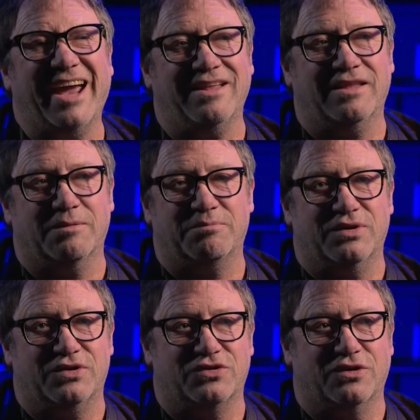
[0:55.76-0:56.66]
ate that
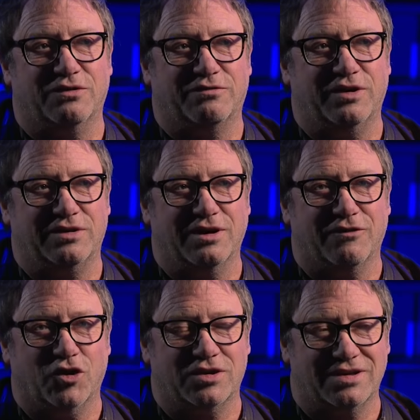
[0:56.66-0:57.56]
person on the front
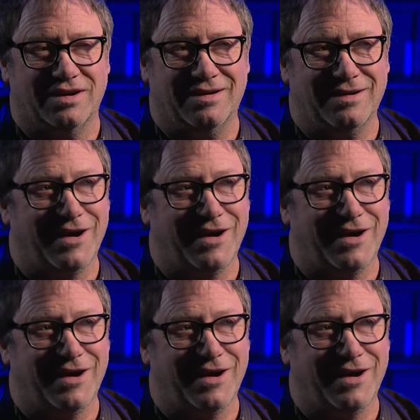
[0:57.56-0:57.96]
cover. Yeah,